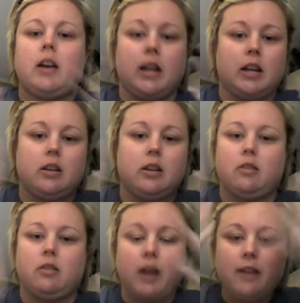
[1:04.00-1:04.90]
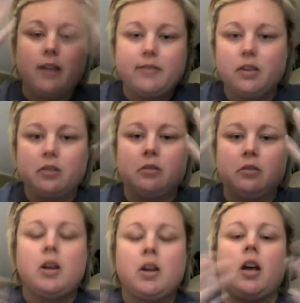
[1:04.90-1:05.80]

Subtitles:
Again, you don't have to,